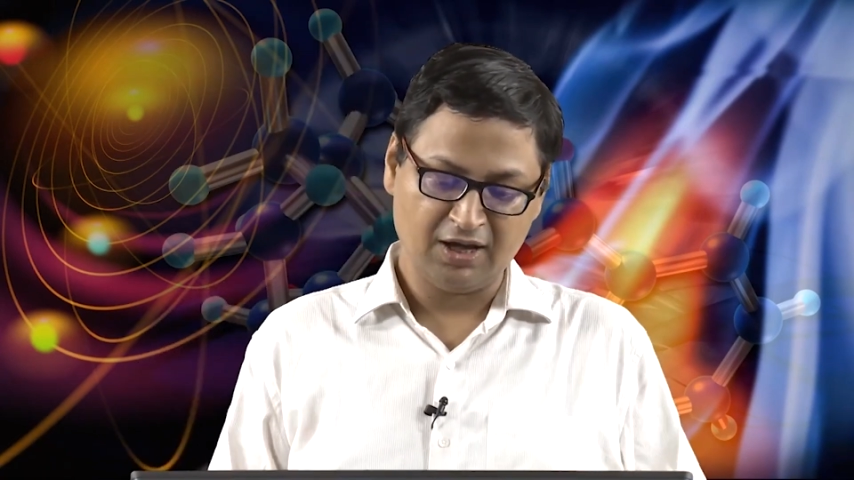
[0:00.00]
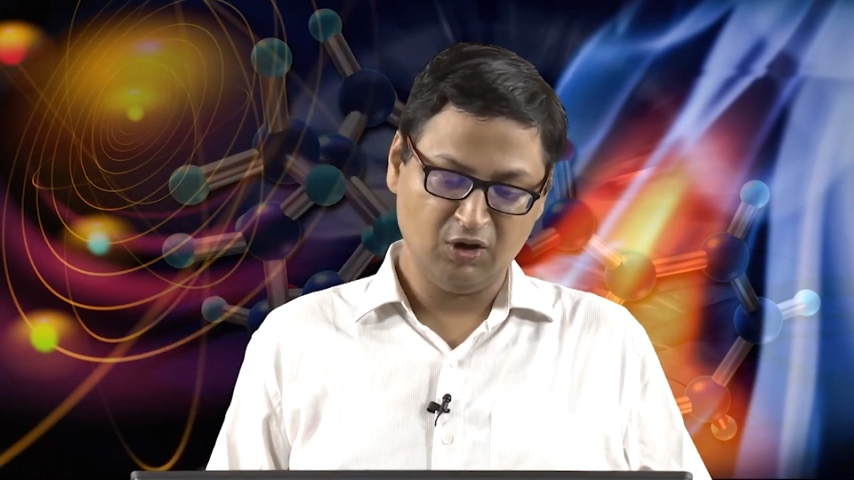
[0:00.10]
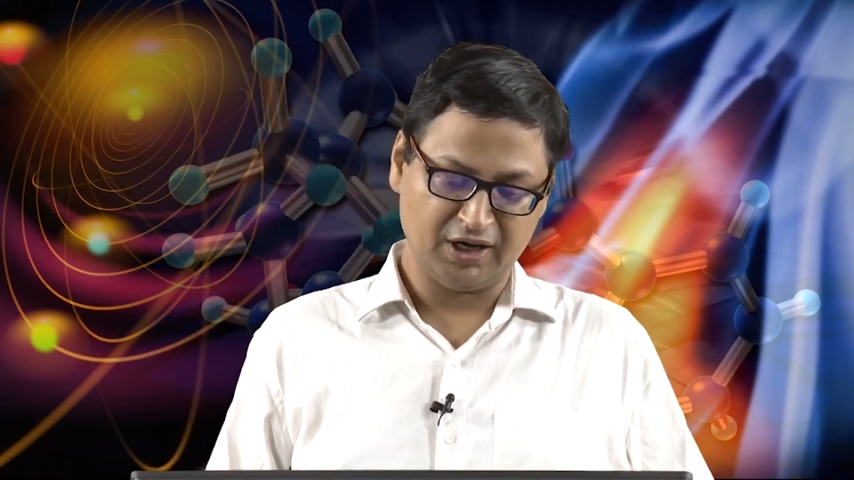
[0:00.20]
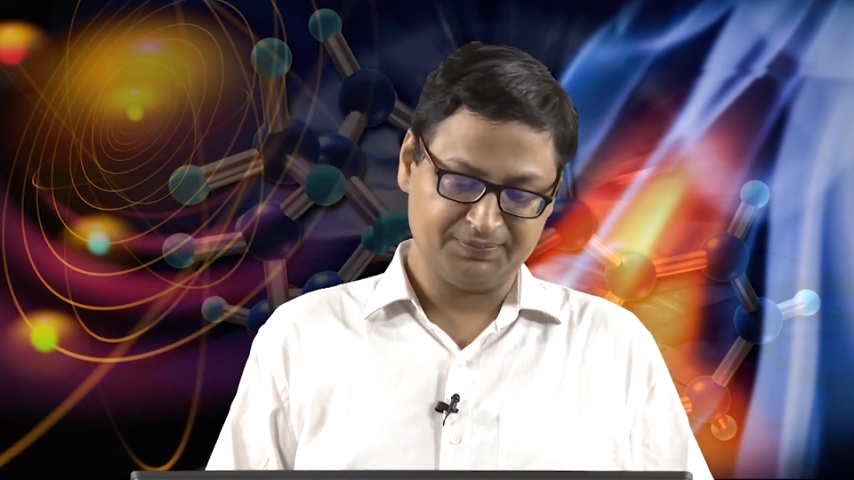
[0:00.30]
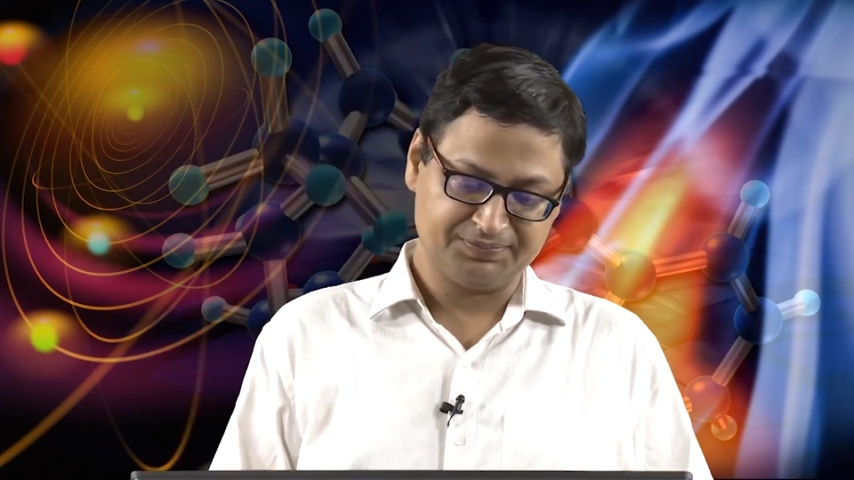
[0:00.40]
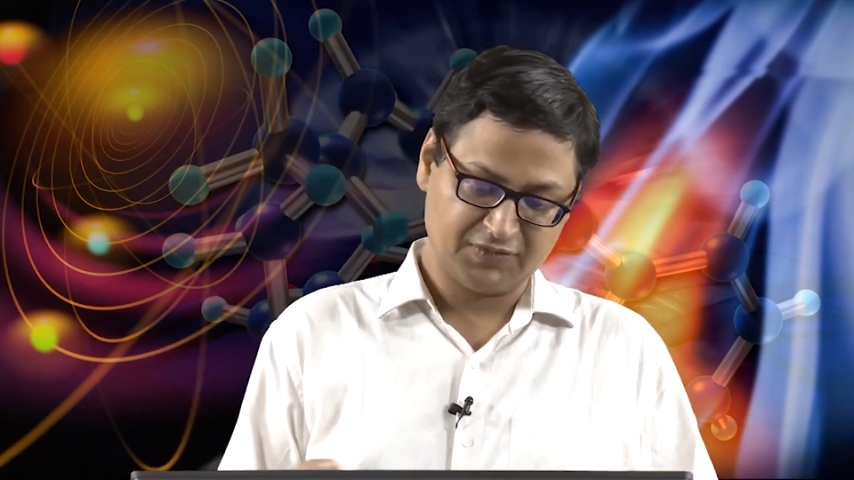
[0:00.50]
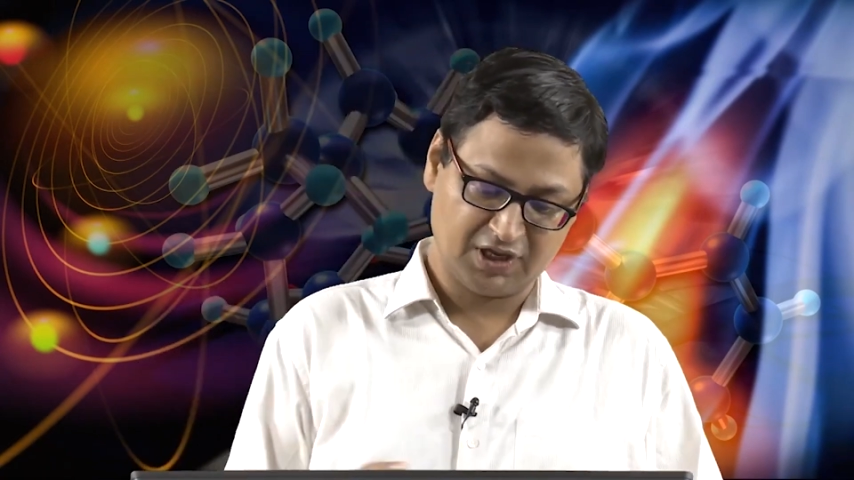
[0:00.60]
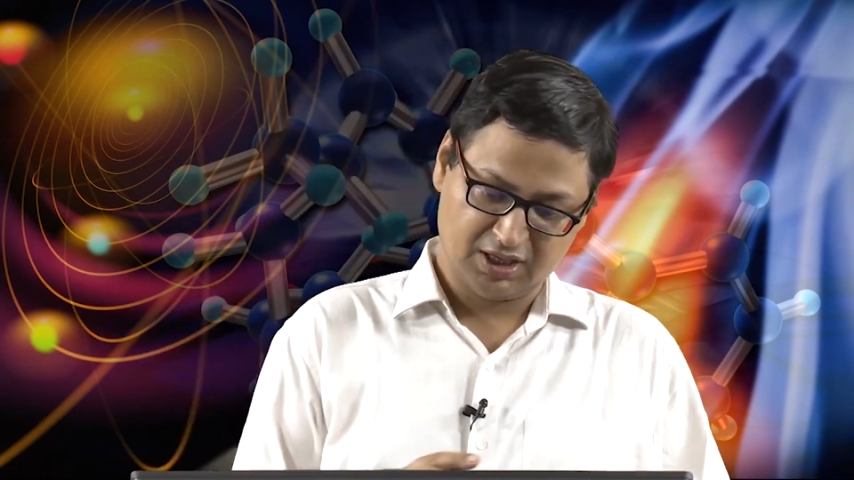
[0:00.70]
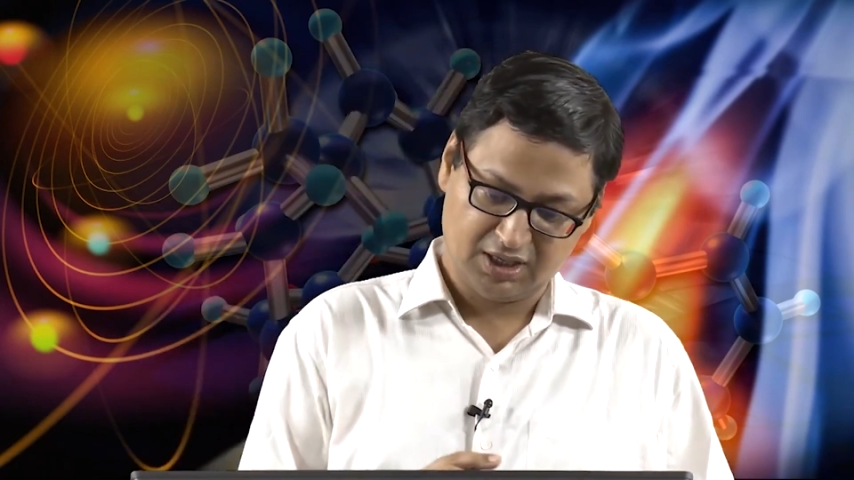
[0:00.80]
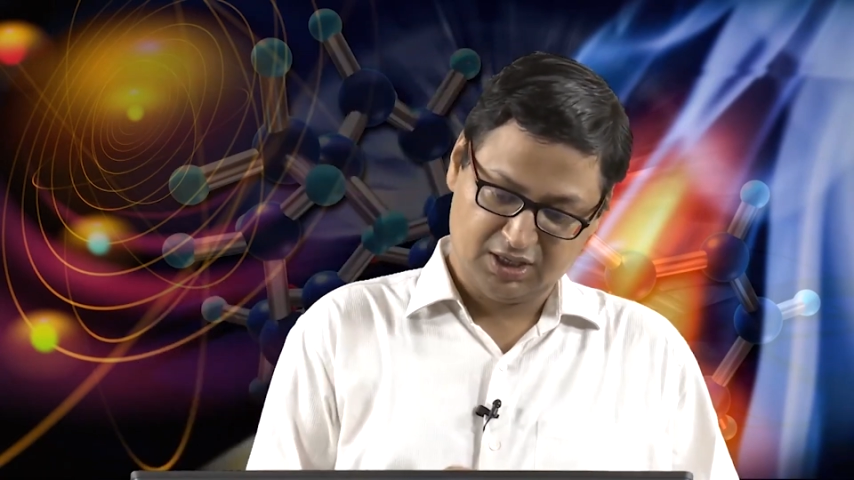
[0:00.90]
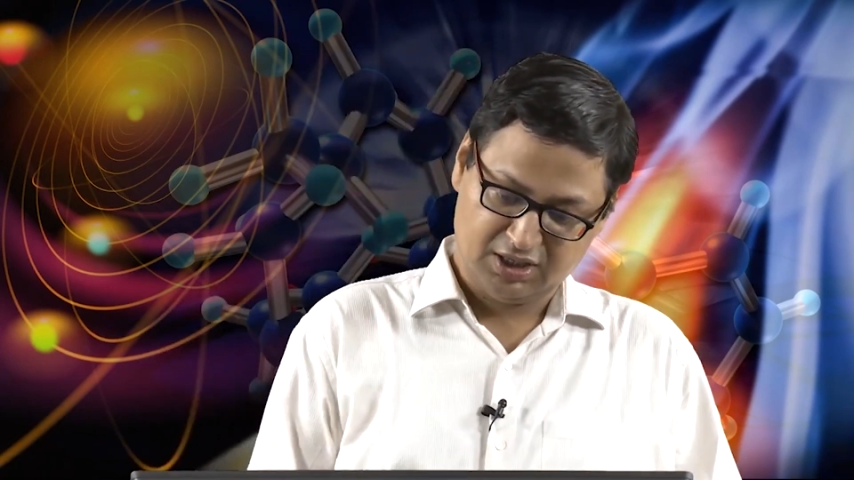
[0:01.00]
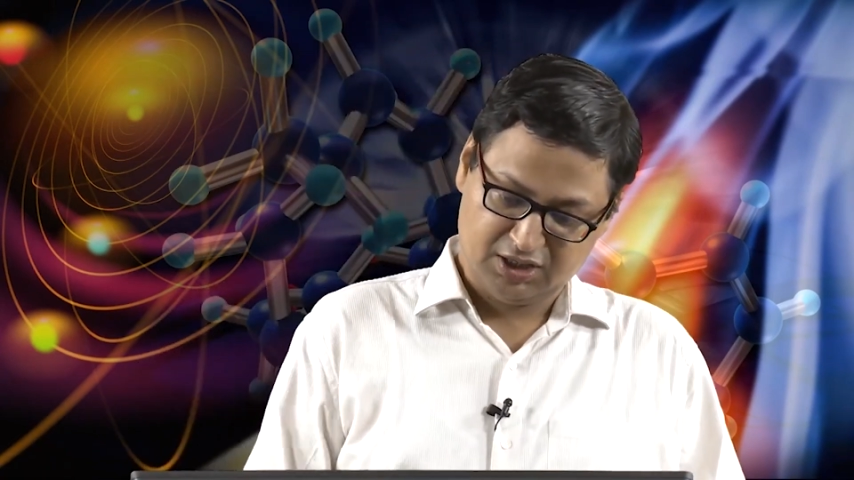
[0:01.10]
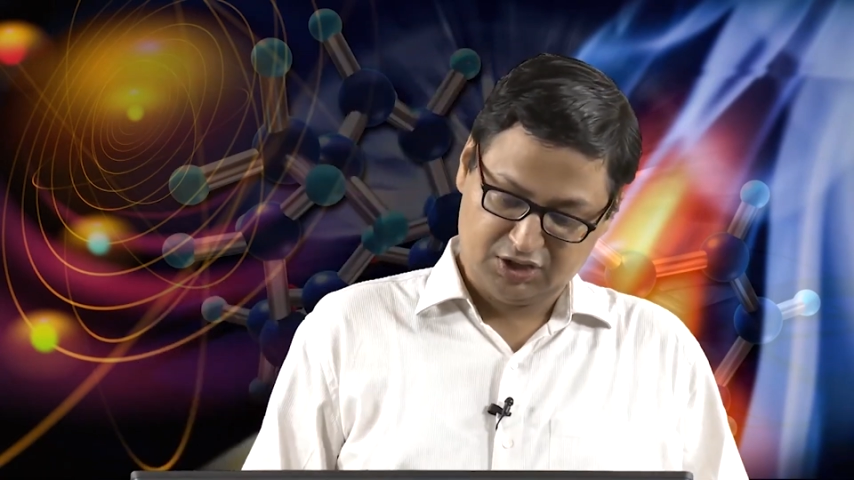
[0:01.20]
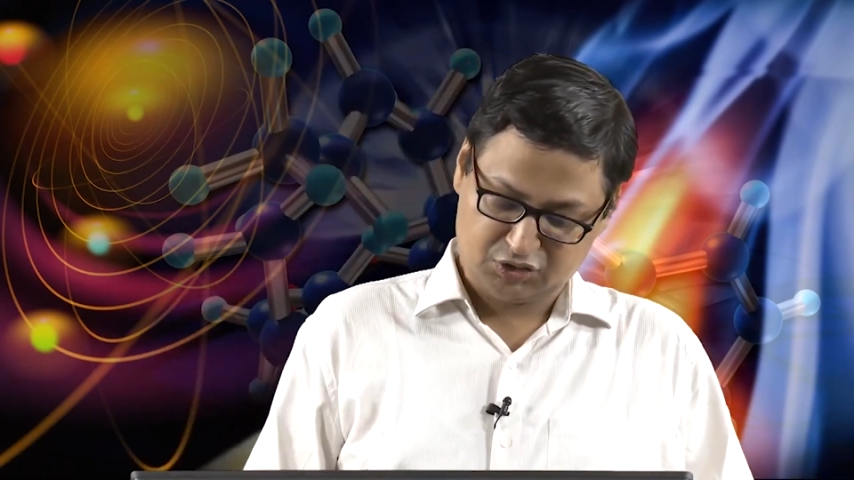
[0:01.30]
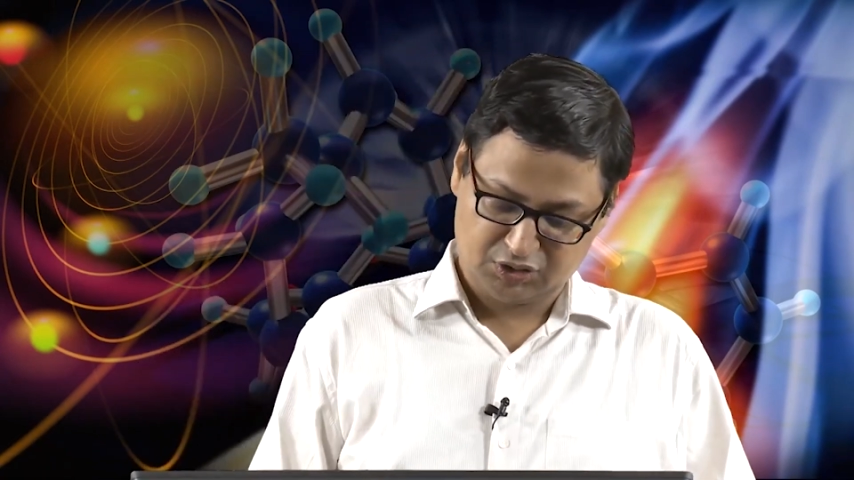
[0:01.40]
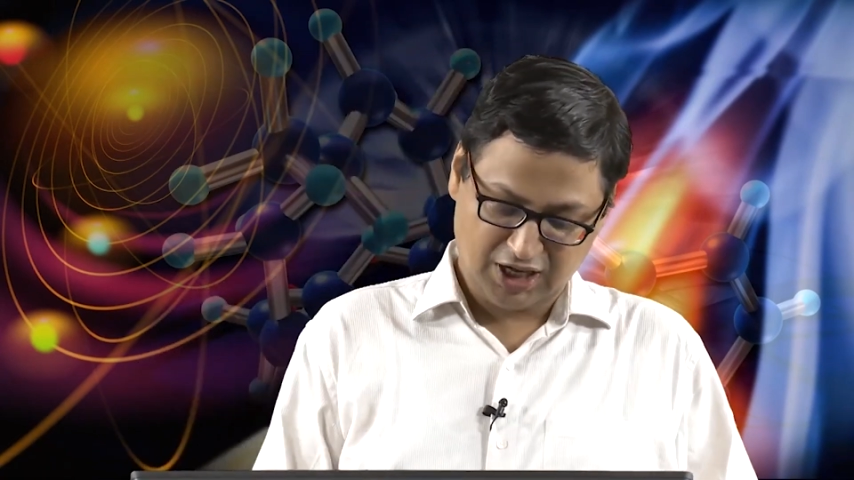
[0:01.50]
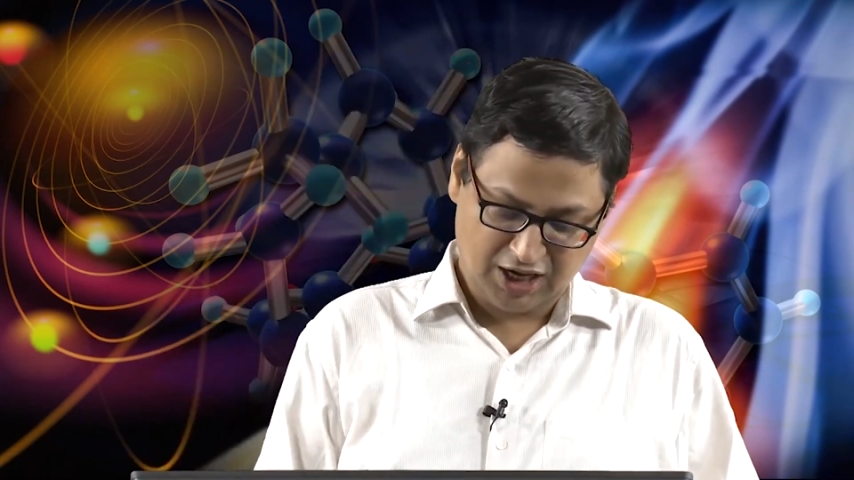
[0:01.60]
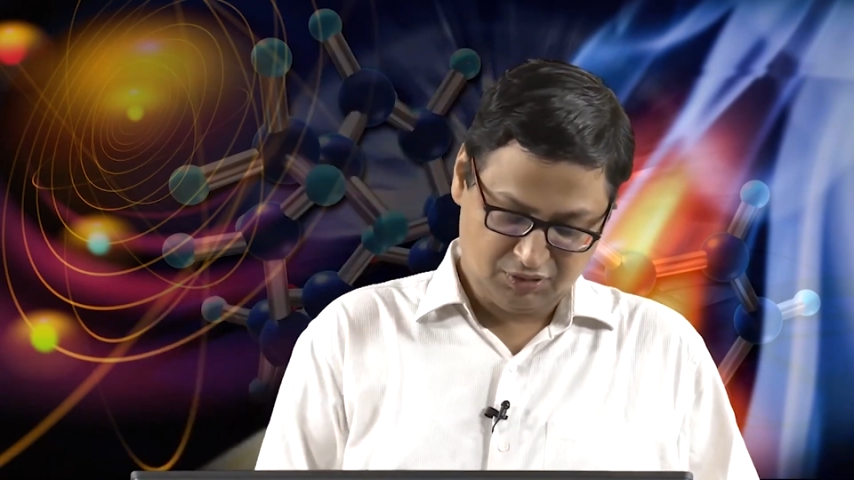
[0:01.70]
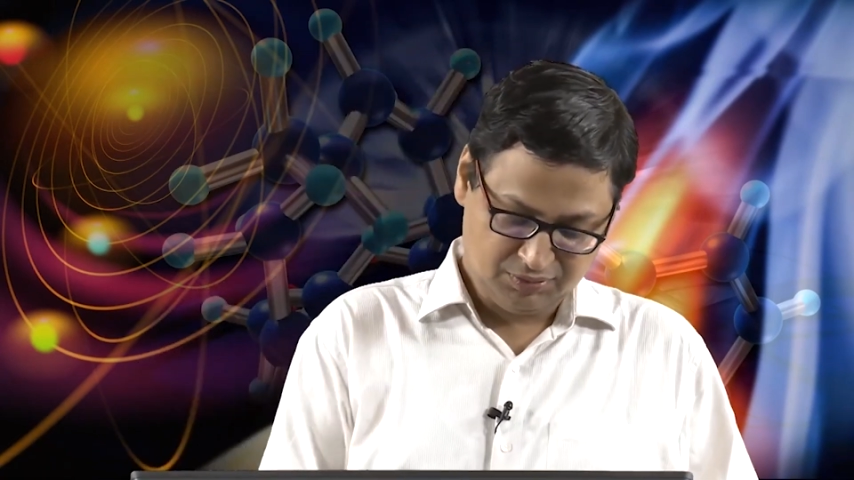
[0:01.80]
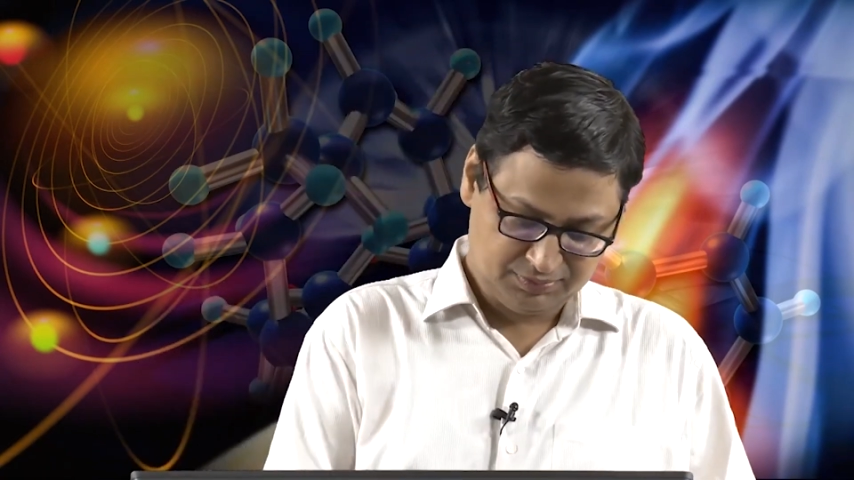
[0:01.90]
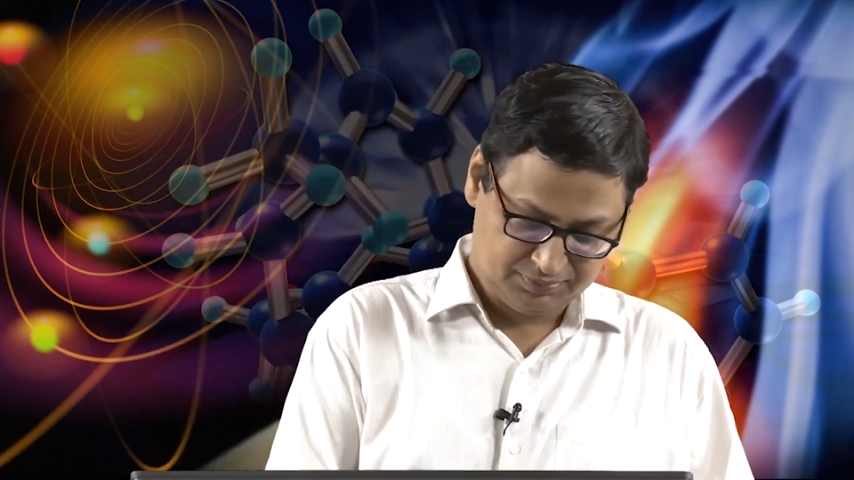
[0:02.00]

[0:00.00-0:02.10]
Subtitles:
Okay. So, now